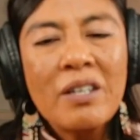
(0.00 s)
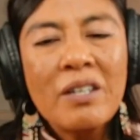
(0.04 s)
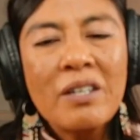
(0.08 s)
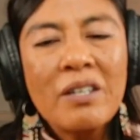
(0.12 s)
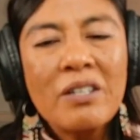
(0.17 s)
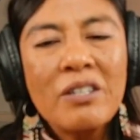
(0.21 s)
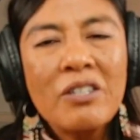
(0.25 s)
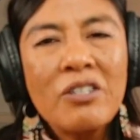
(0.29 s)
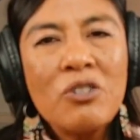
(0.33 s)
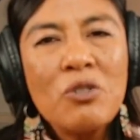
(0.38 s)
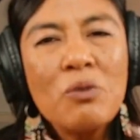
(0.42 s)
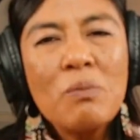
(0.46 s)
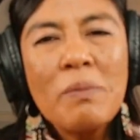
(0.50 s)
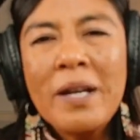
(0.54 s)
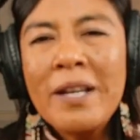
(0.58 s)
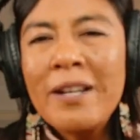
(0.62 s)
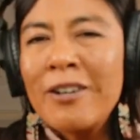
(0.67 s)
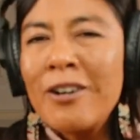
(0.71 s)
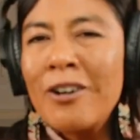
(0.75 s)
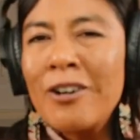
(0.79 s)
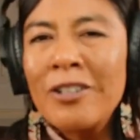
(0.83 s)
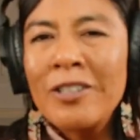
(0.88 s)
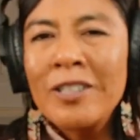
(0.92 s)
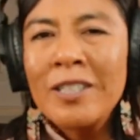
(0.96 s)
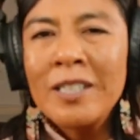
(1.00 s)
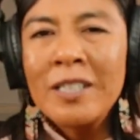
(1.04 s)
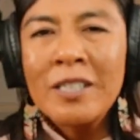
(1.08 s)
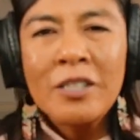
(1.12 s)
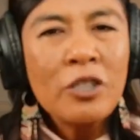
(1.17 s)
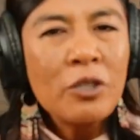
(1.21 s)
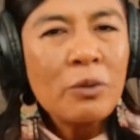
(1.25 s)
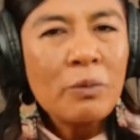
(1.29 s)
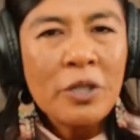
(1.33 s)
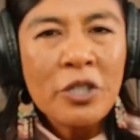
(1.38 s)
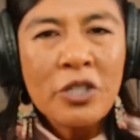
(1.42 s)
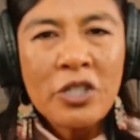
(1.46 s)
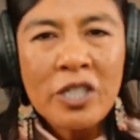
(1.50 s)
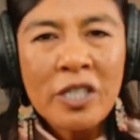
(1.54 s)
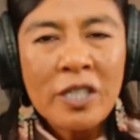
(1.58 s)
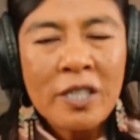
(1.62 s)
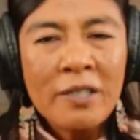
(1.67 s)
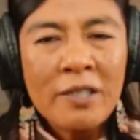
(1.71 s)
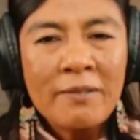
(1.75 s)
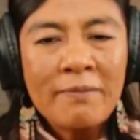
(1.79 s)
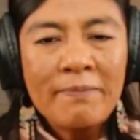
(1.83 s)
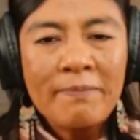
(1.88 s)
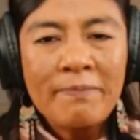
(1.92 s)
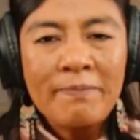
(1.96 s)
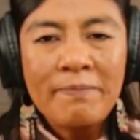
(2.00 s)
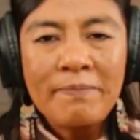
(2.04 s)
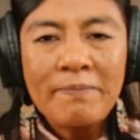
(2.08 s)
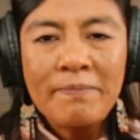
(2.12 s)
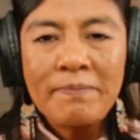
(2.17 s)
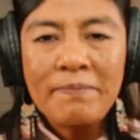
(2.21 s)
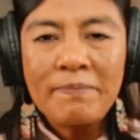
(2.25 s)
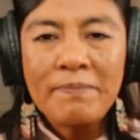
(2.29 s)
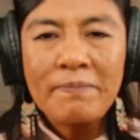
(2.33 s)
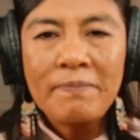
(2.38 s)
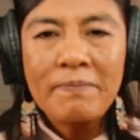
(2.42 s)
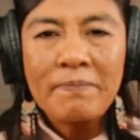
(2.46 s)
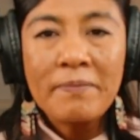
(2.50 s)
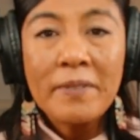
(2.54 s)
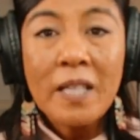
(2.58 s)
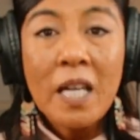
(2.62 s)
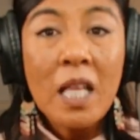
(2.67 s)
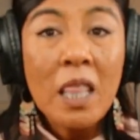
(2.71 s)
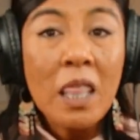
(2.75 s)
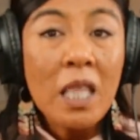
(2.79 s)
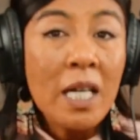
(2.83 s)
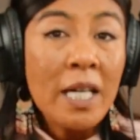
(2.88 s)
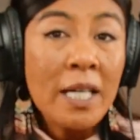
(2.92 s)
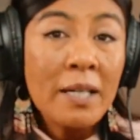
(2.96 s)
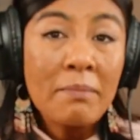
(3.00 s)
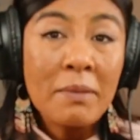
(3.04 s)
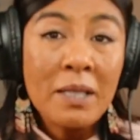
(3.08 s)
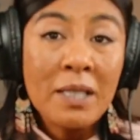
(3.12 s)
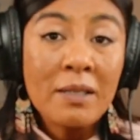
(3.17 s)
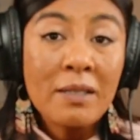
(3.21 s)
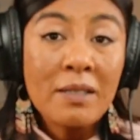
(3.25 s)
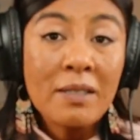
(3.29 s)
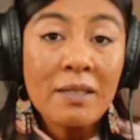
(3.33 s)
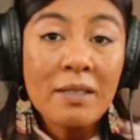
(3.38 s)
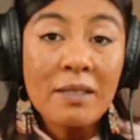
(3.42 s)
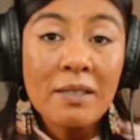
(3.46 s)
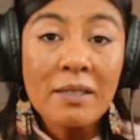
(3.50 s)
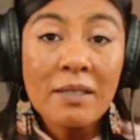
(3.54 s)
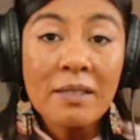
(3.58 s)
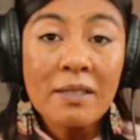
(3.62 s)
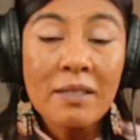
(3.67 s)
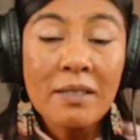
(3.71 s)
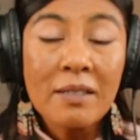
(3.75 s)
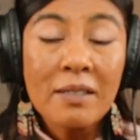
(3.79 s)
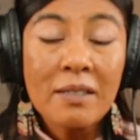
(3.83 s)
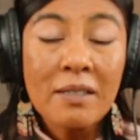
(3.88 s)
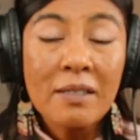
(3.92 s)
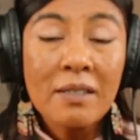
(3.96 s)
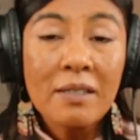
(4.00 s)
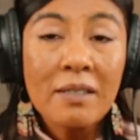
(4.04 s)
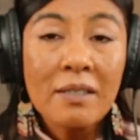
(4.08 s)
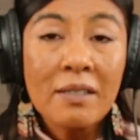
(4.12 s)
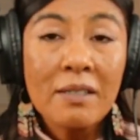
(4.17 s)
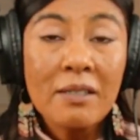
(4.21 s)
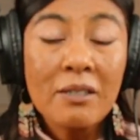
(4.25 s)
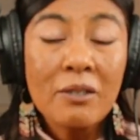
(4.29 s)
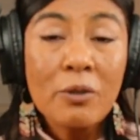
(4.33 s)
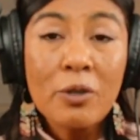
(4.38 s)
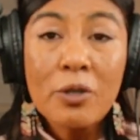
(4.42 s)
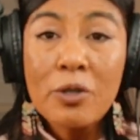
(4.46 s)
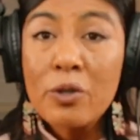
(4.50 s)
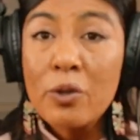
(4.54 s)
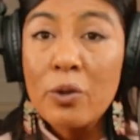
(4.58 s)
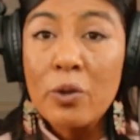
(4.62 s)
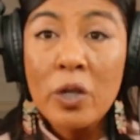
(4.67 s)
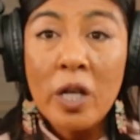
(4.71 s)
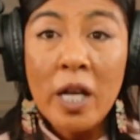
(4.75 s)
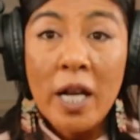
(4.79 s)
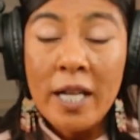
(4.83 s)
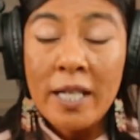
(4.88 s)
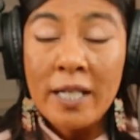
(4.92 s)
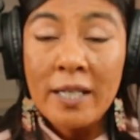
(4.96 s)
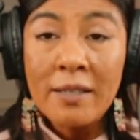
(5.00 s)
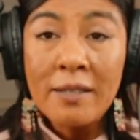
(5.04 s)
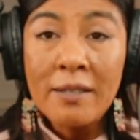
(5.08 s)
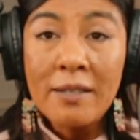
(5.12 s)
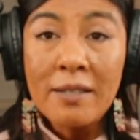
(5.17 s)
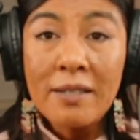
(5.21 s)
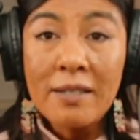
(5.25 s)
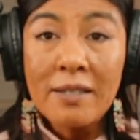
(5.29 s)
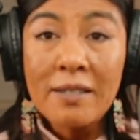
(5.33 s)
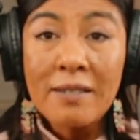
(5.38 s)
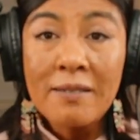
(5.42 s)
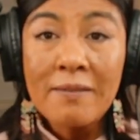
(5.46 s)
You might call it intuition, alignment, or soul guidance.